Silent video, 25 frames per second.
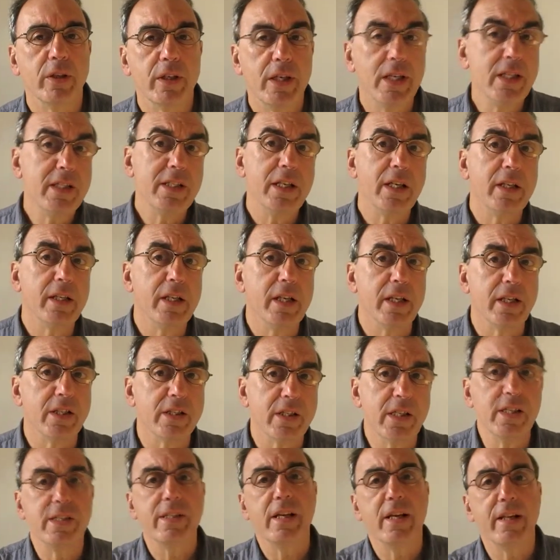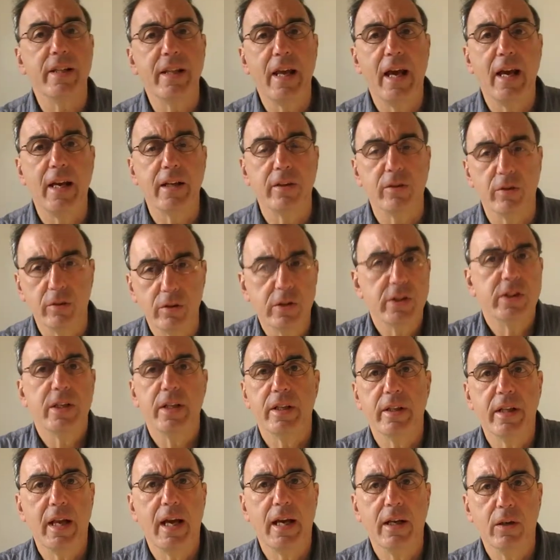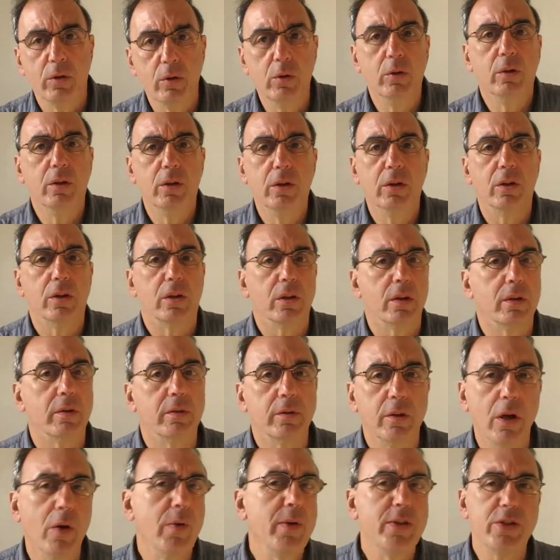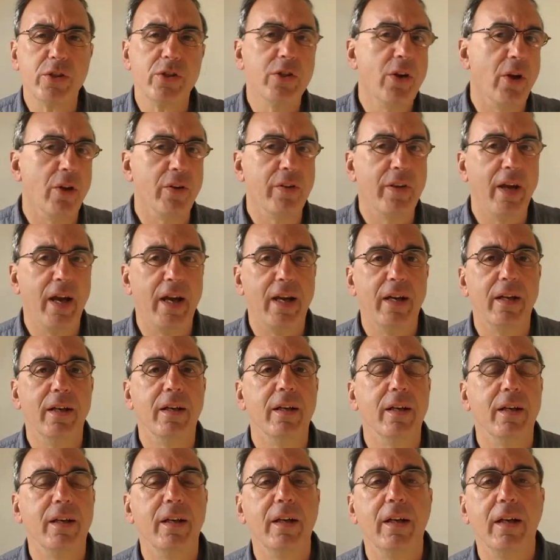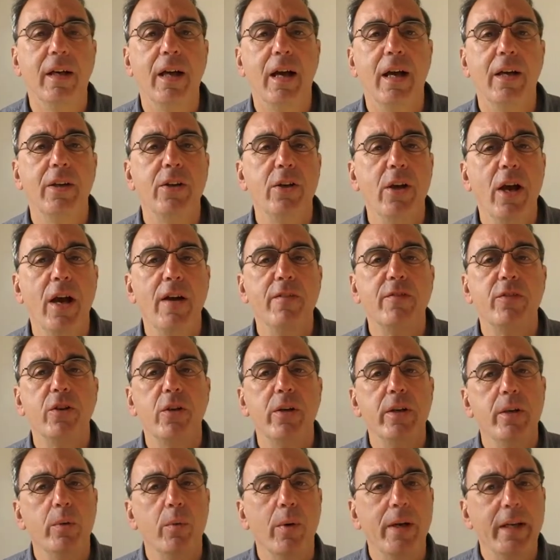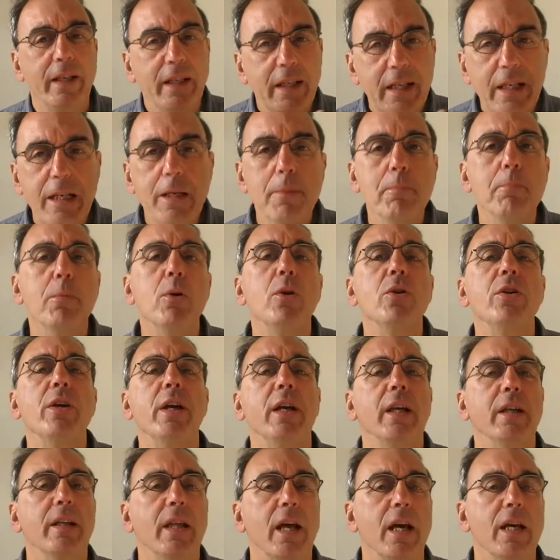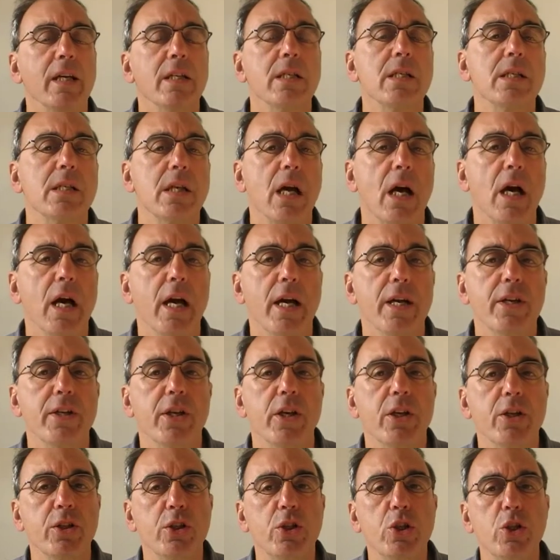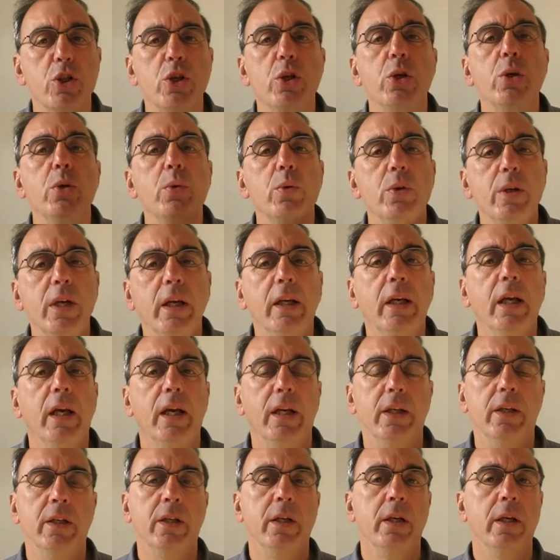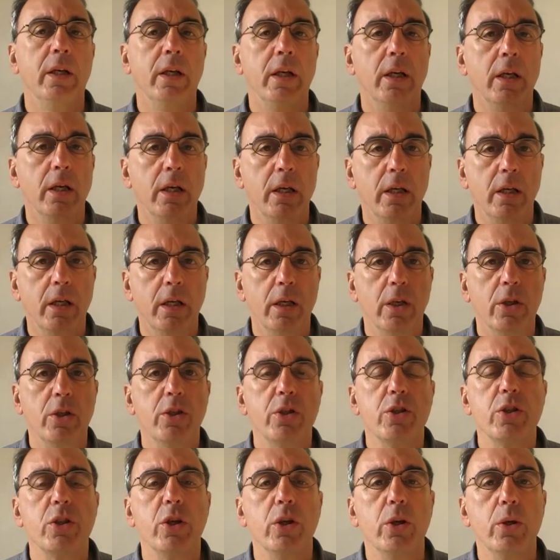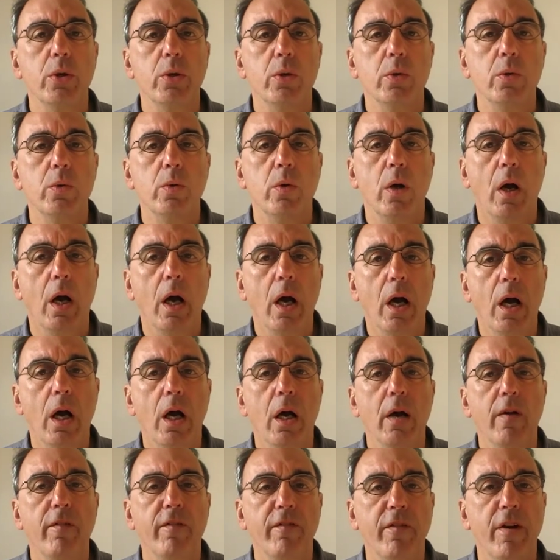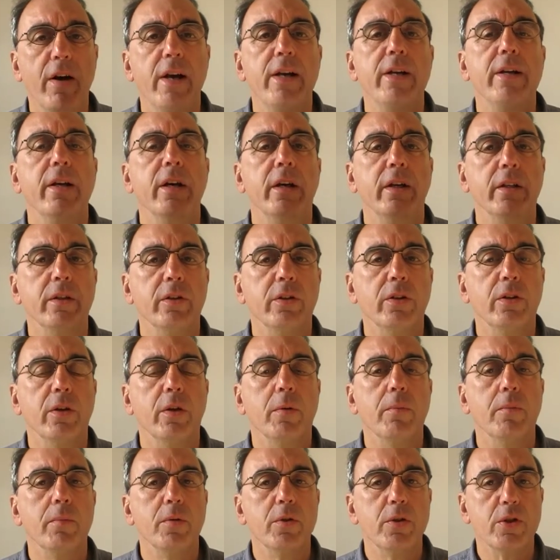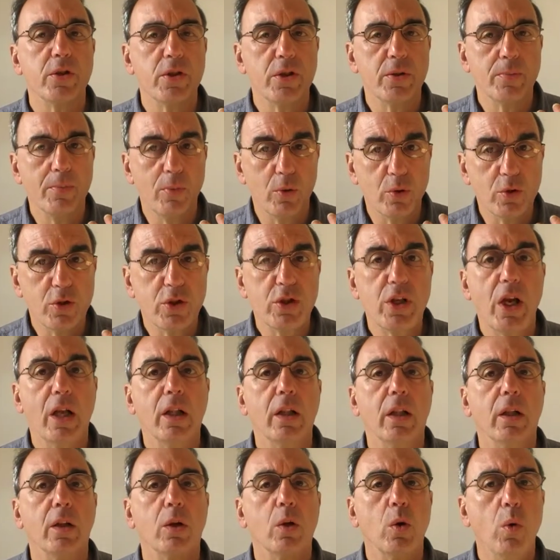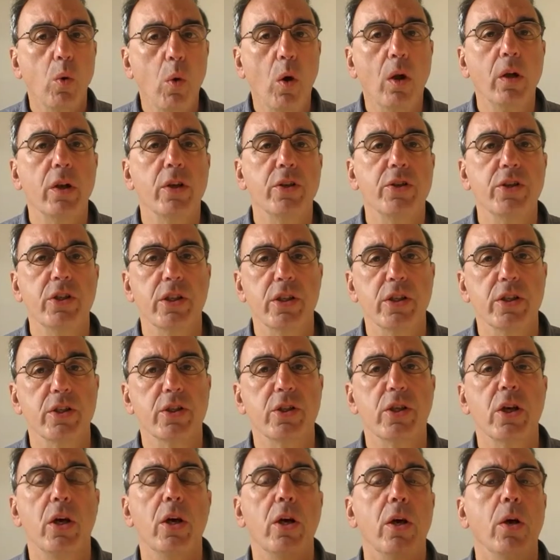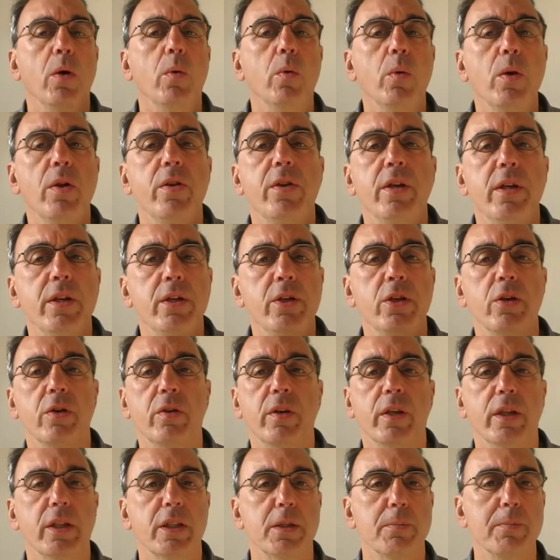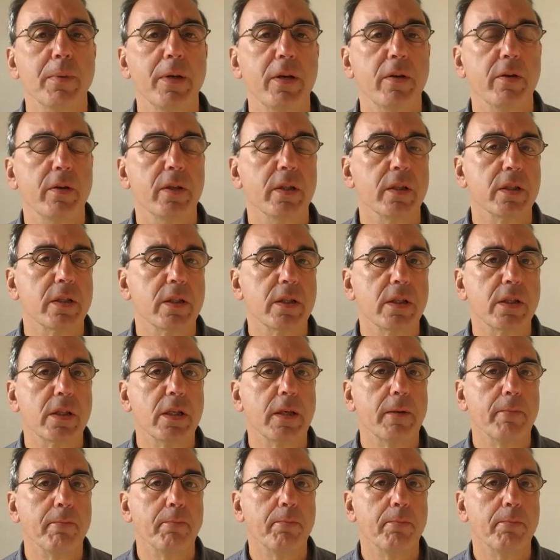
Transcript: Is it this? Is it that? Is it that? Oh, look, no, it's not that. You have to, in a way, keep putting that aside and tuning in to uh, finer and more subtle qualities within your experience.